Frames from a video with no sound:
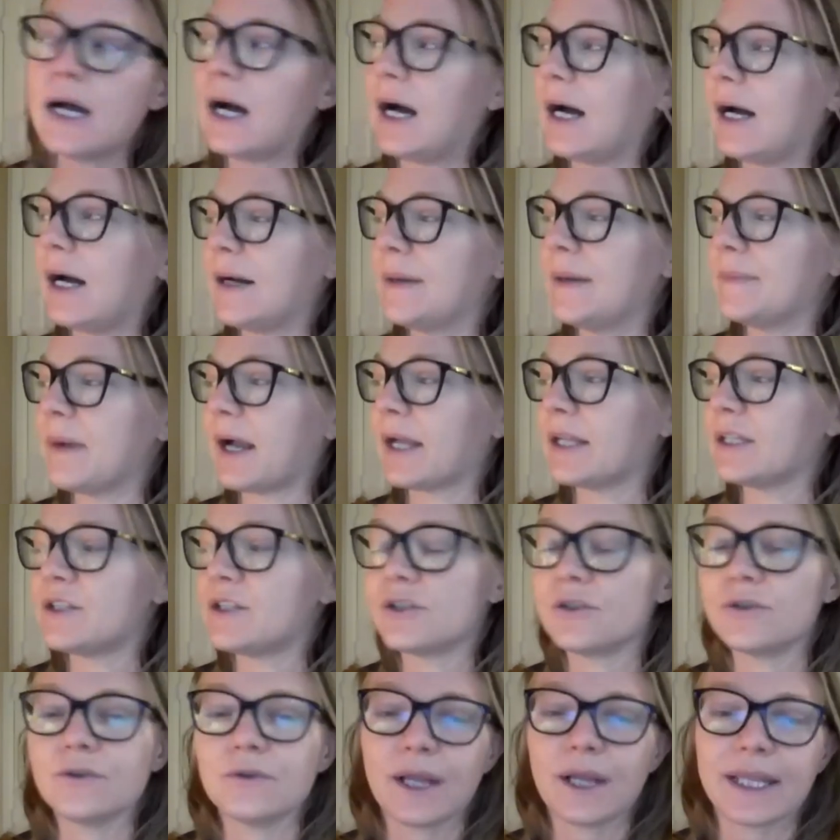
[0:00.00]
I
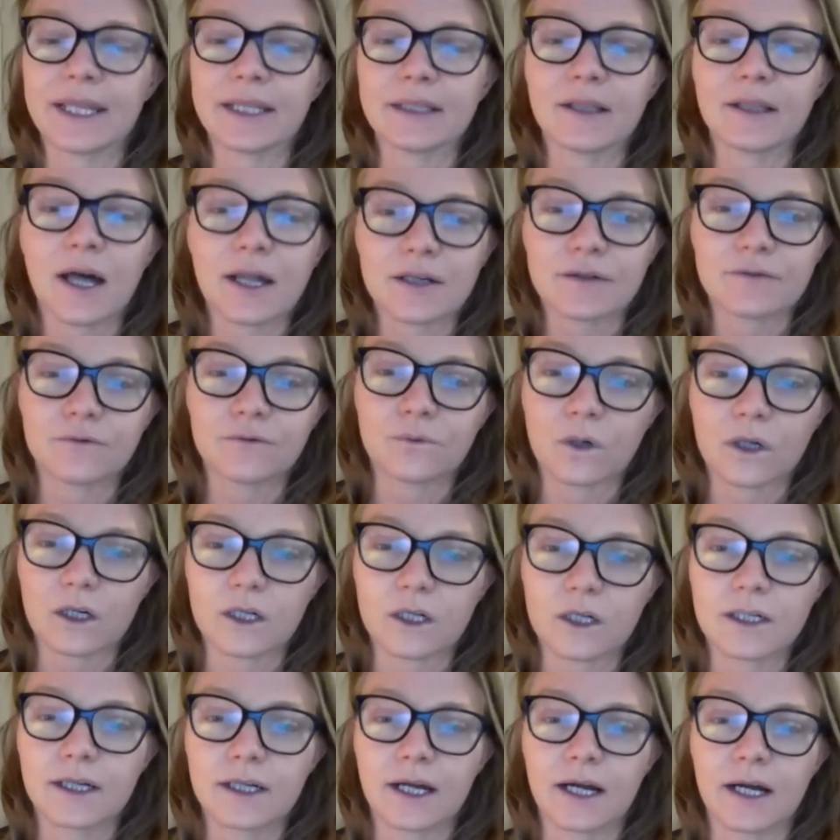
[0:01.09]
do a lot of
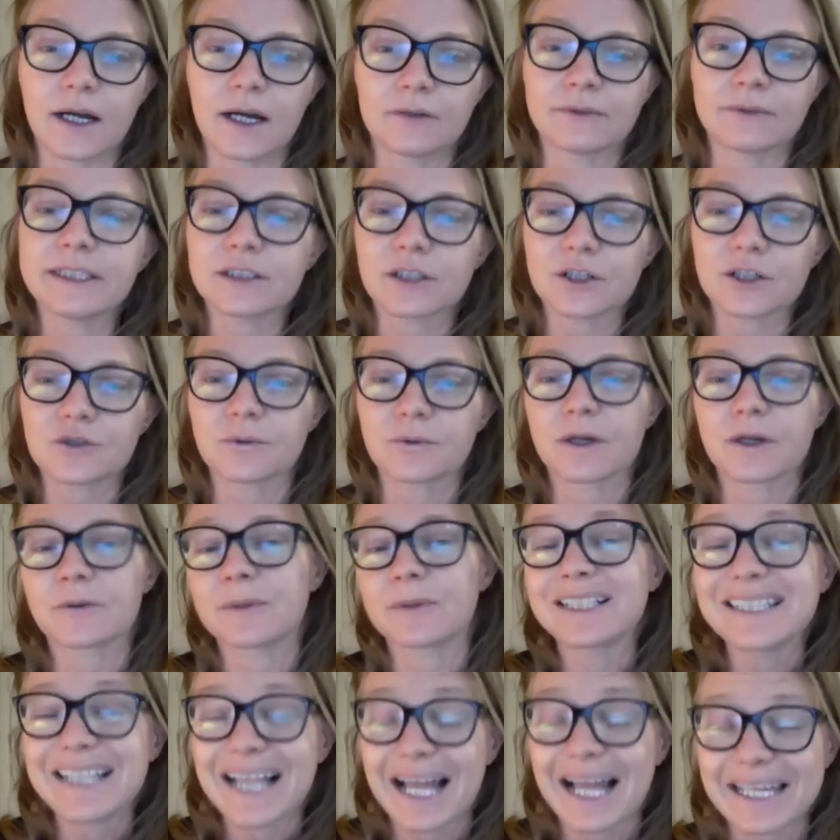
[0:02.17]
work, research work
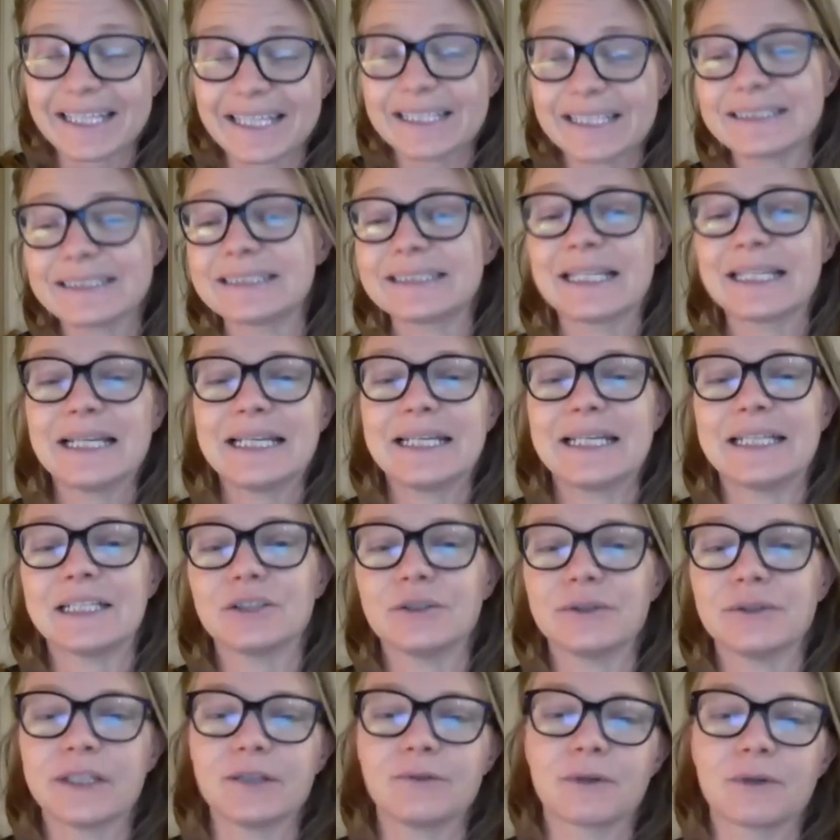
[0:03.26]
with clients,
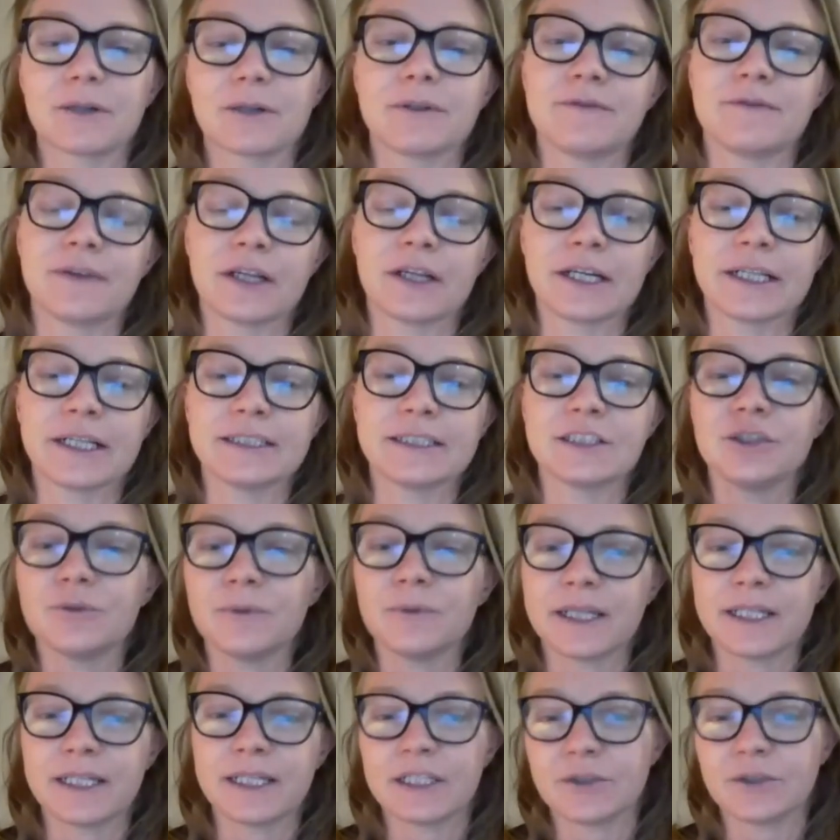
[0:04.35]
including work with various
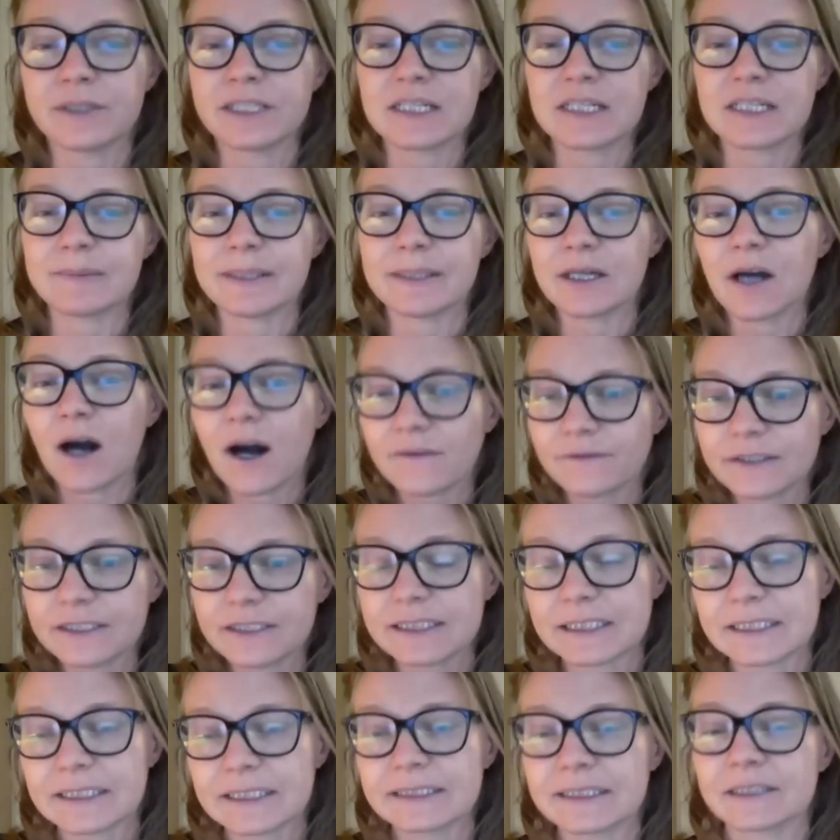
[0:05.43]
UN and UNDP
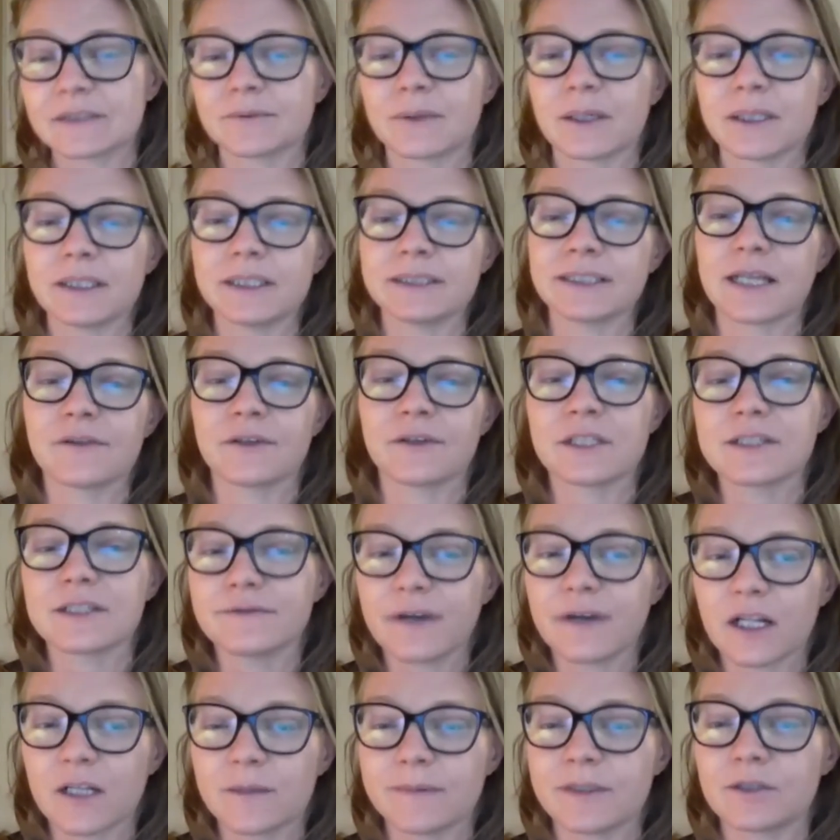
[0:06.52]
offices, as well as other
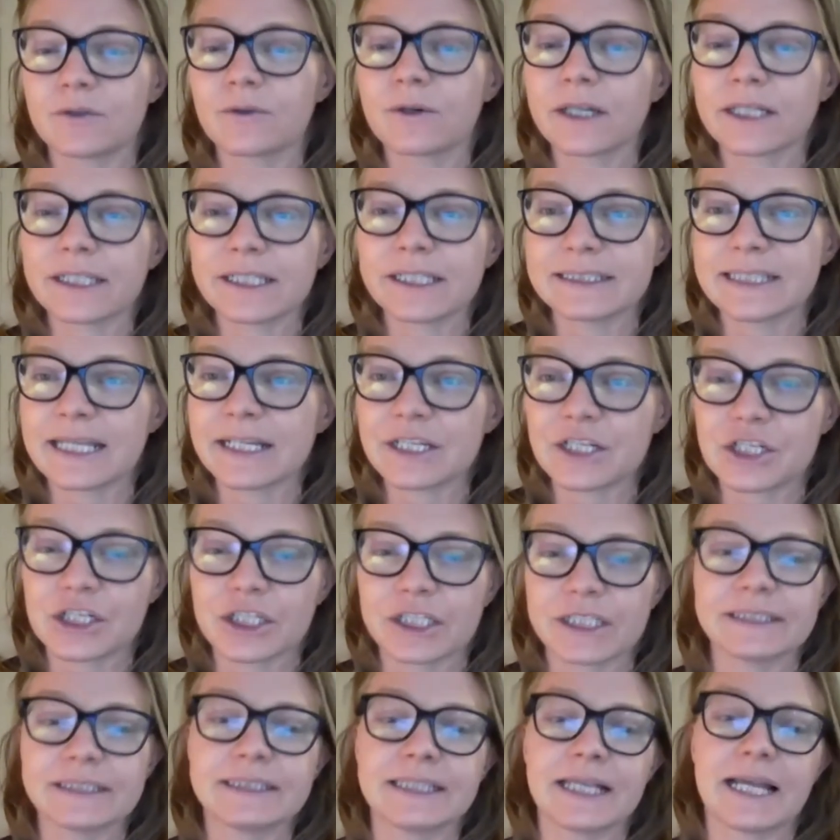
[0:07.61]
development
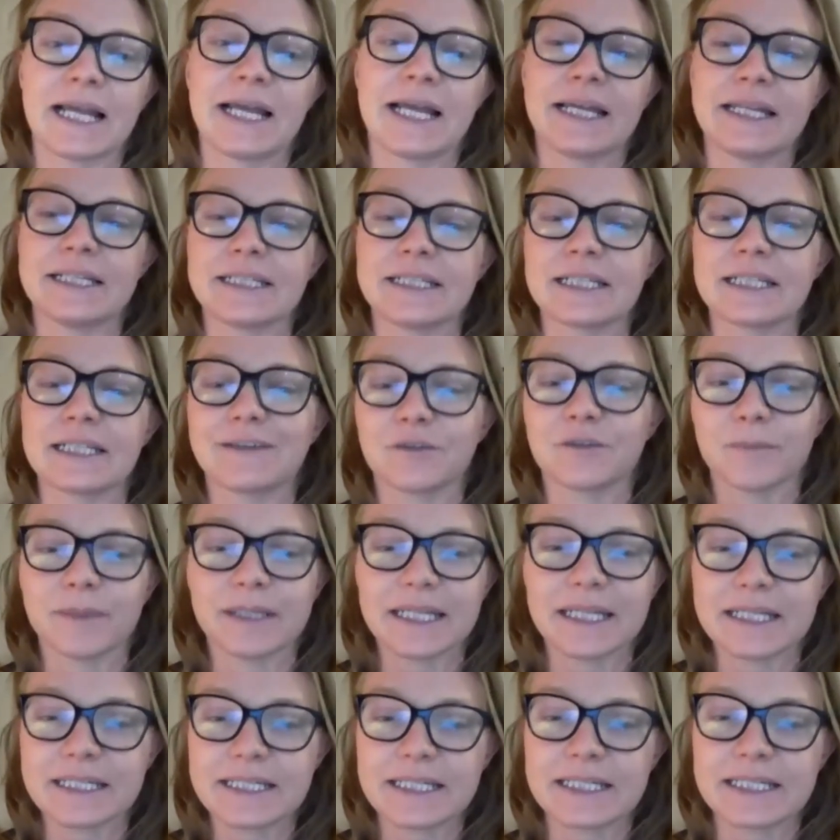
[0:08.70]
organizations and government
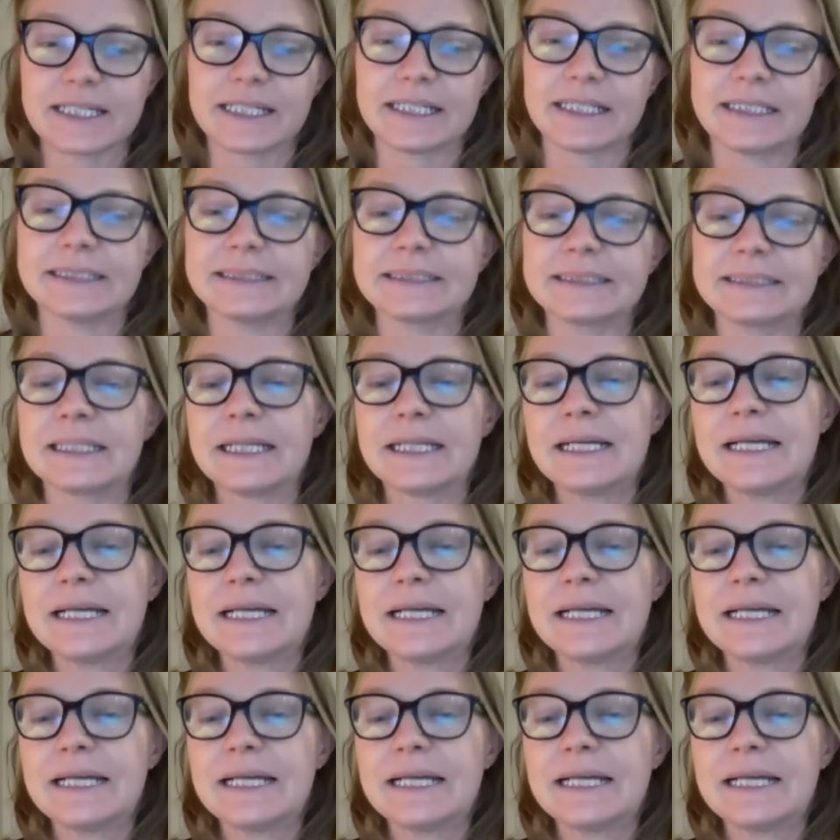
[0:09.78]
entities.